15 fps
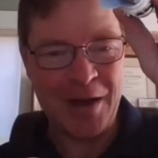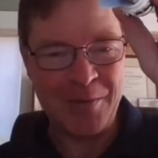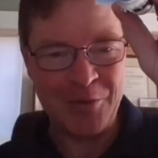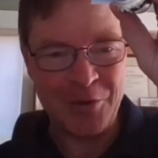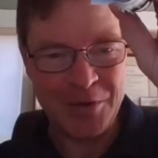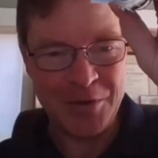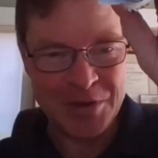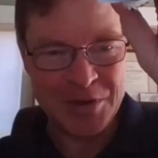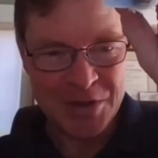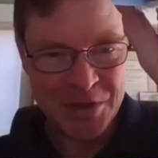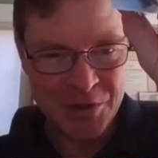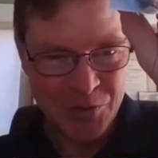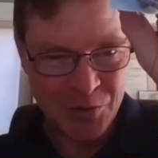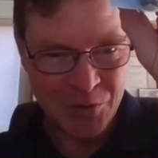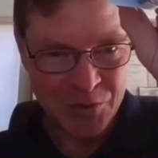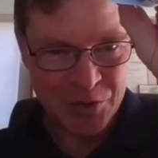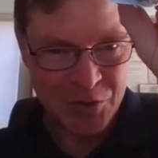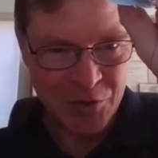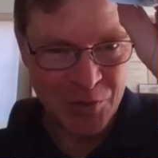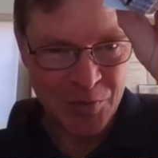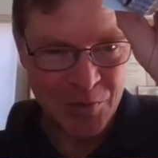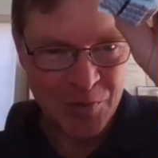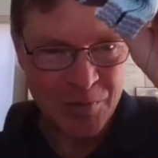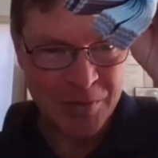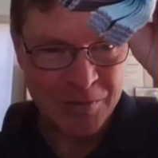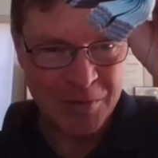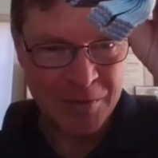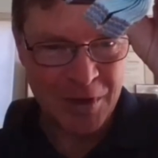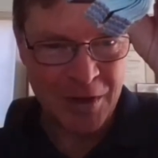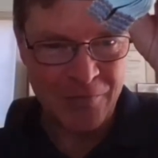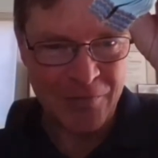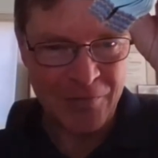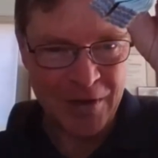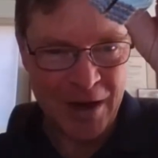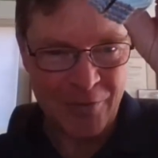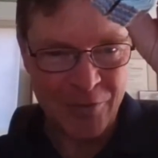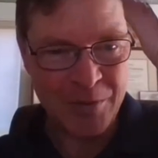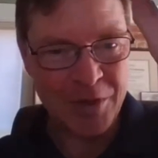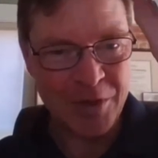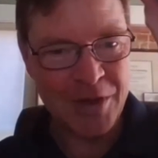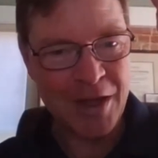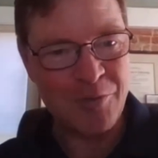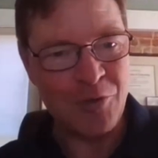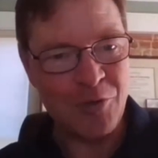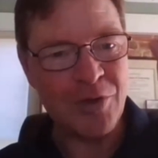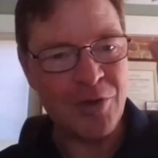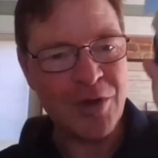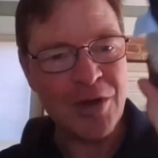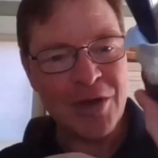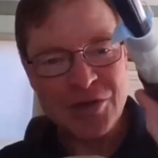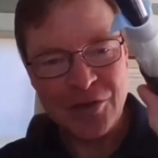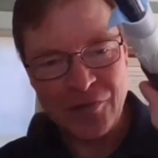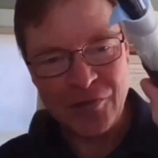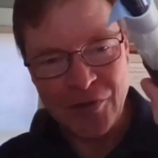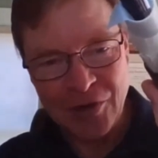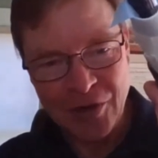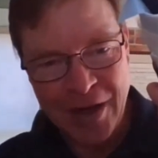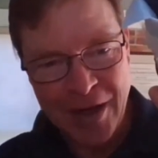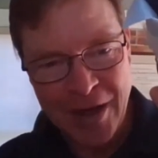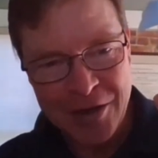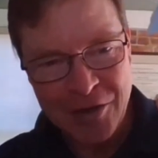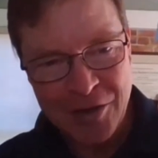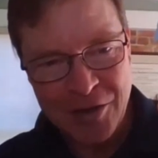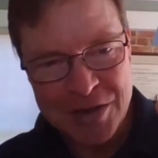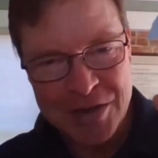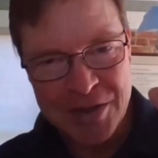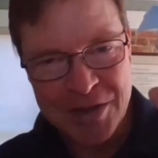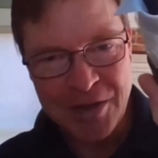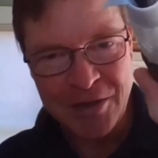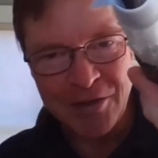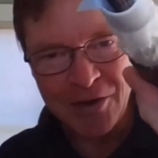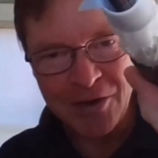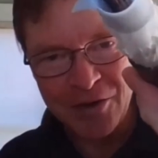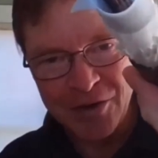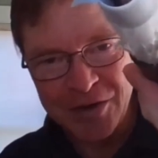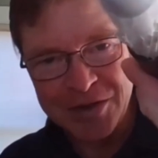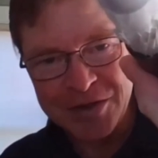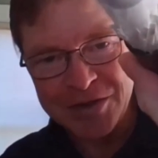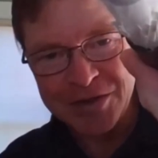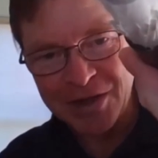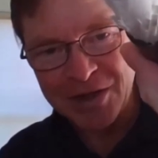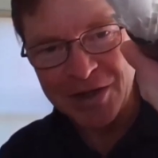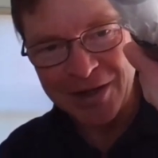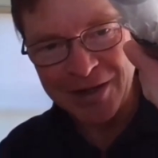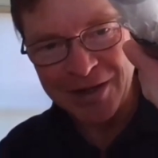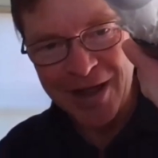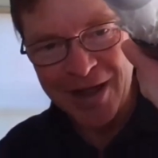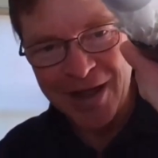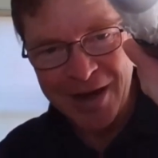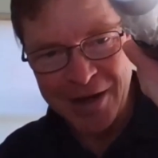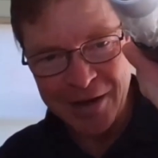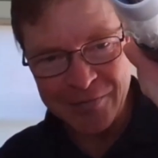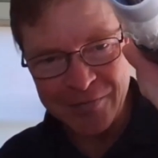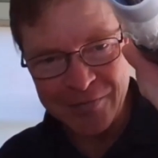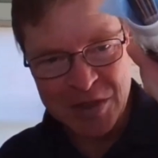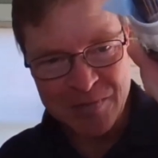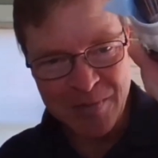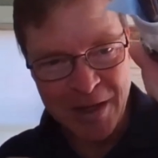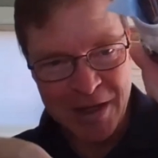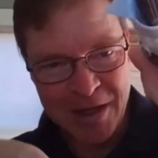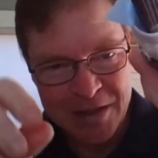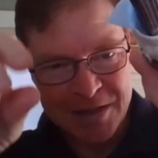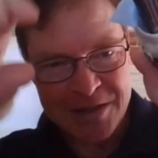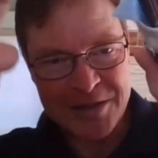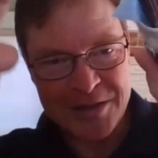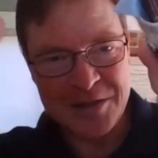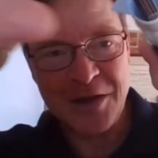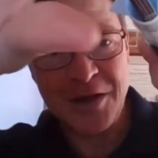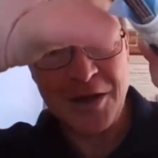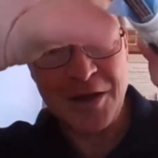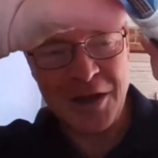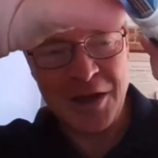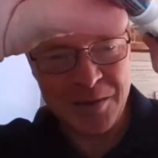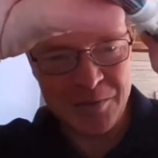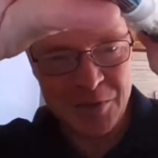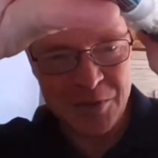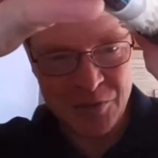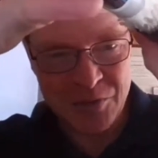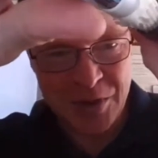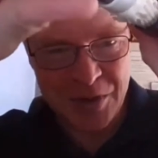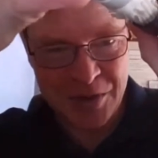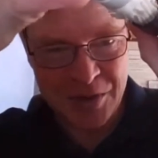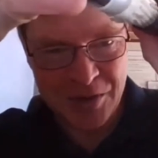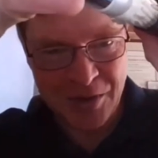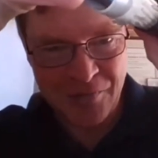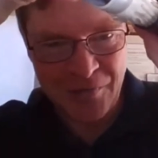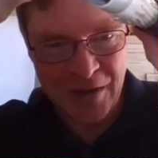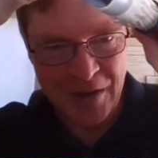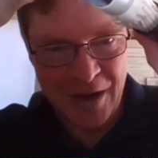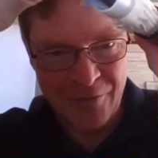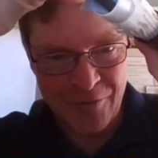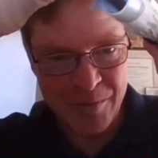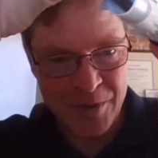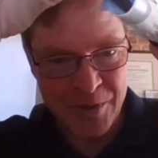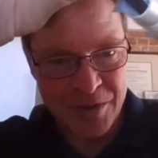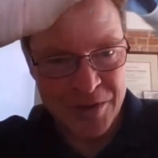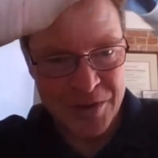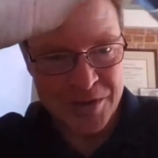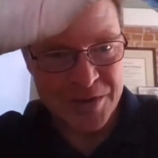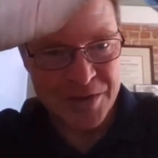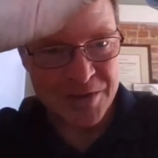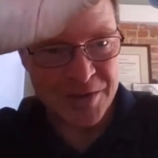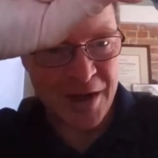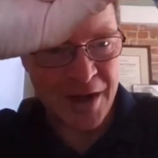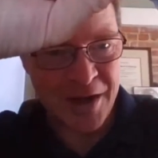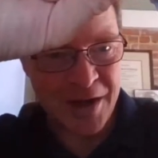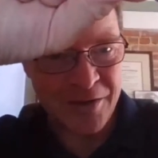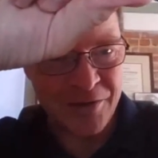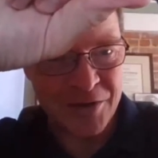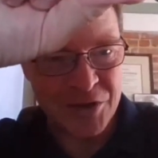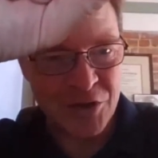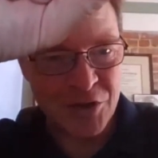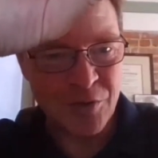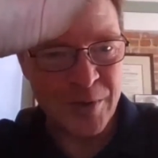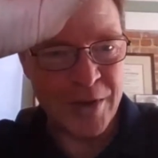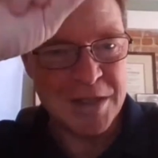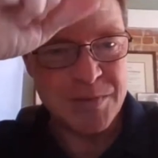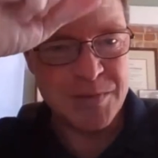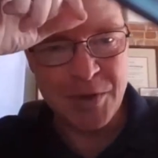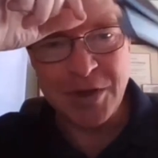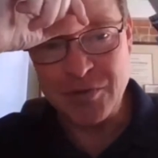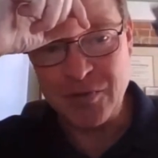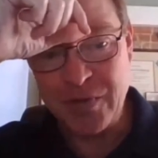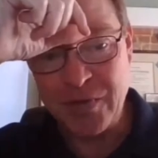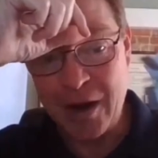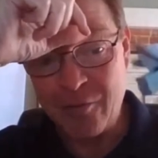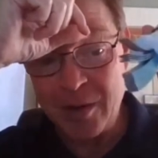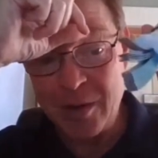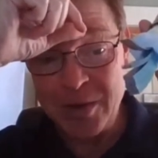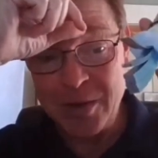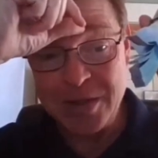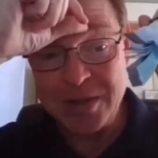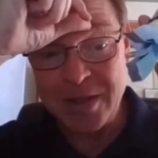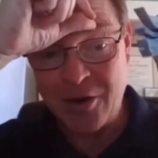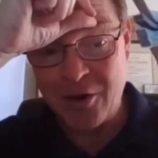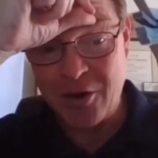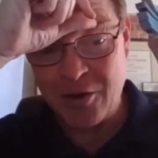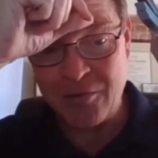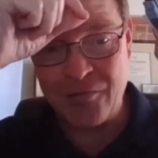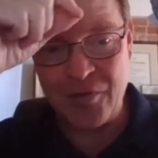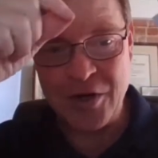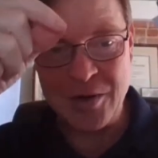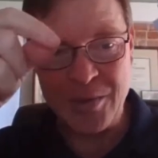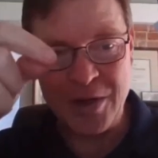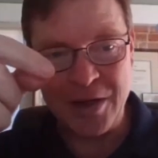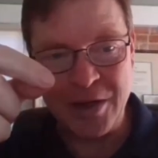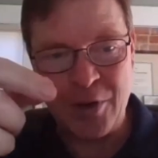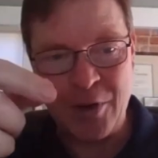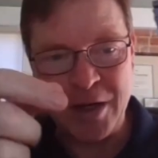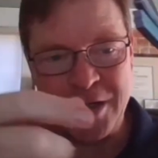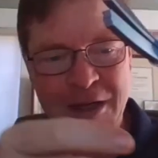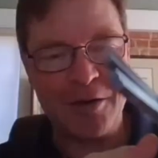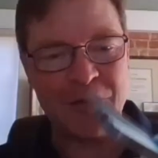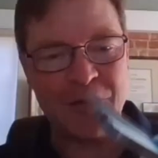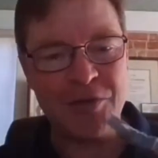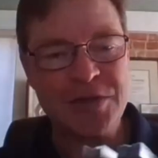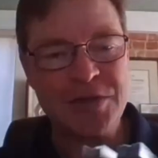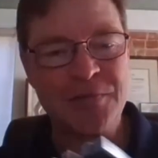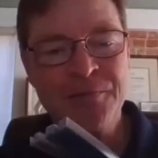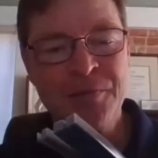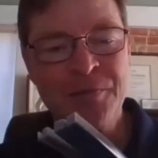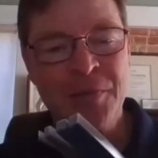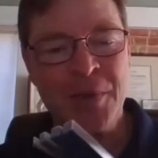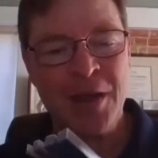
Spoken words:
fiber central tube flat ribbon cable. So if you look at it, you can see that there is a lot of space in between the flat ribbons and the tube, and that's because we've got ribbons that are fundamentally rectangles,